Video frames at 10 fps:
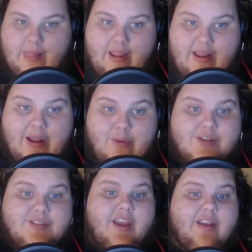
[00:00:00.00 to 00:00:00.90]
And I will
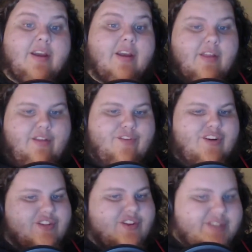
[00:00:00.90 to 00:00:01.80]
say, the
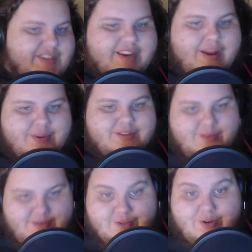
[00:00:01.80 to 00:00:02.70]
first 13
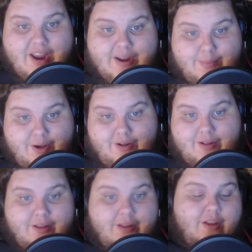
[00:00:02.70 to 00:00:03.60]
episodes of Dragon Ball
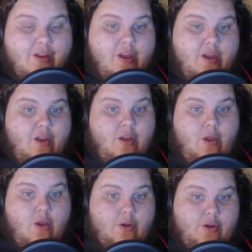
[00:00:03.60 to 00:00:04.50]

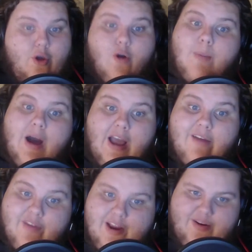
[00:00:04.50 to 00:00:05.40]
go by
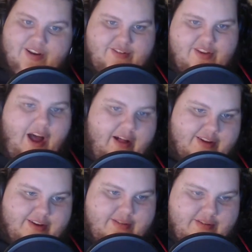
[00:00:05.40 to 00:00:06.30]
very solid.
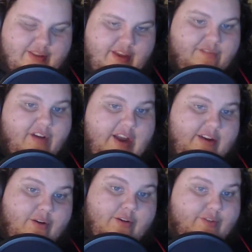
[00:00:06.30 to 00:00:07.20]
They find
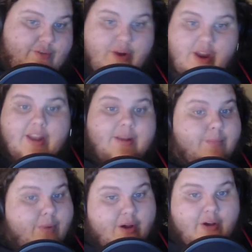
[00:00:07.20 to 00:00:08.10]
all the Dragon
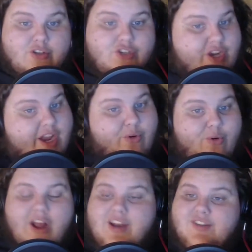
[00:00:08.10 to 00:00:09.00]
Balls,
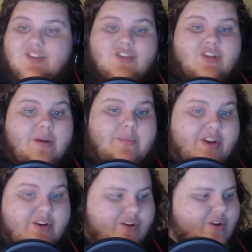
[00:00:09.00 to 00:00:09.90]
Shenron is
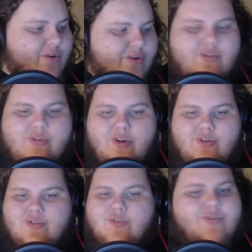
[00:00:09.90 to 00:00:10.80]
summoned, Goku
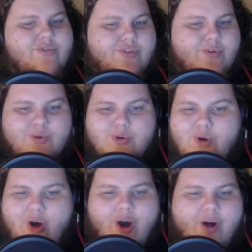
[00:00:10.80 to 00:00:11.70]
goes Uzuru,
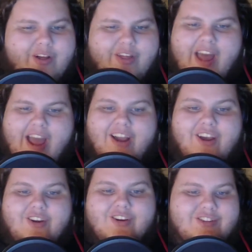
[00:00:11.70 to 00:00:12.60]
all of that
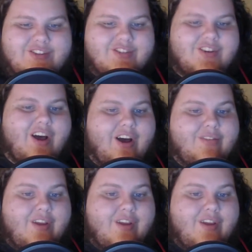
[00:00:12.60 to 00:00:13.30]
good stuff.